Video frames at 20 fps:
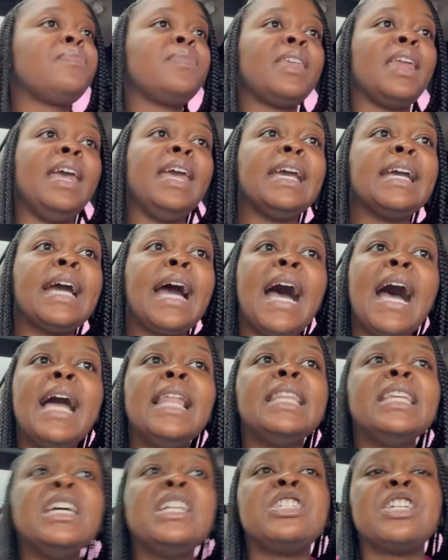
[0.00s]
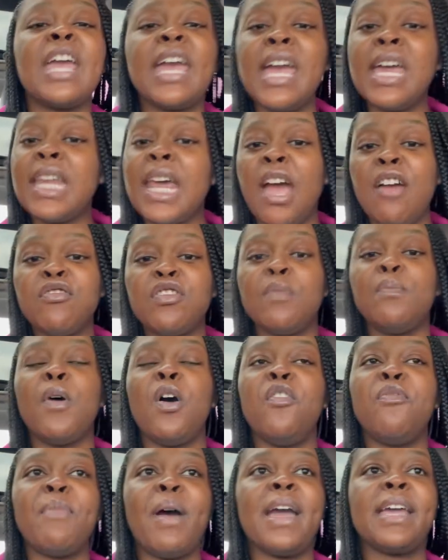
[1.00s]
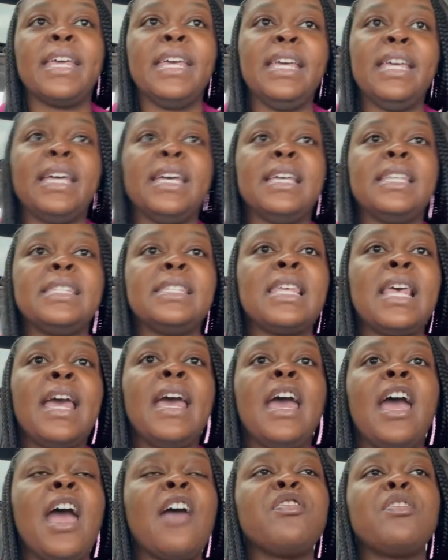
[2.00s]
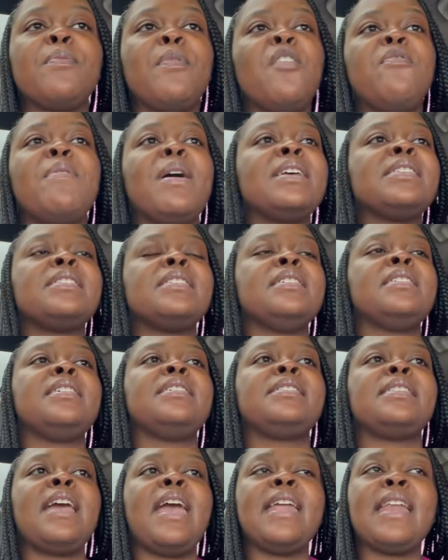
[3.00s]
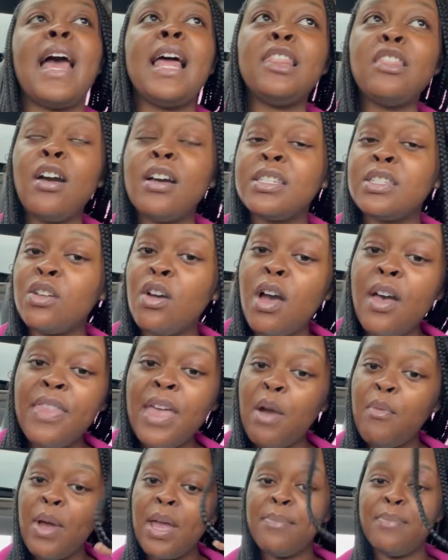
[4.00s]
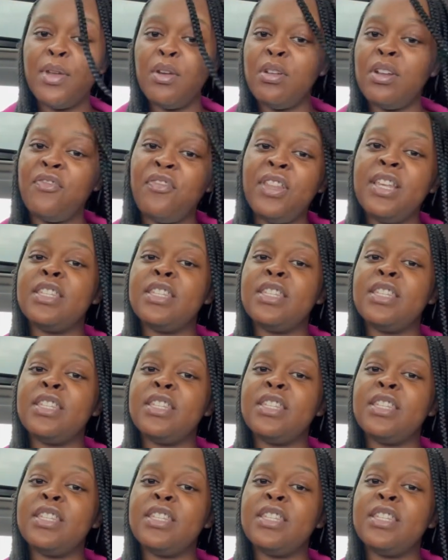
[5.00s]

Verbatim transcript: in college and after both my kids after both my sons and i lost all that weight beautifully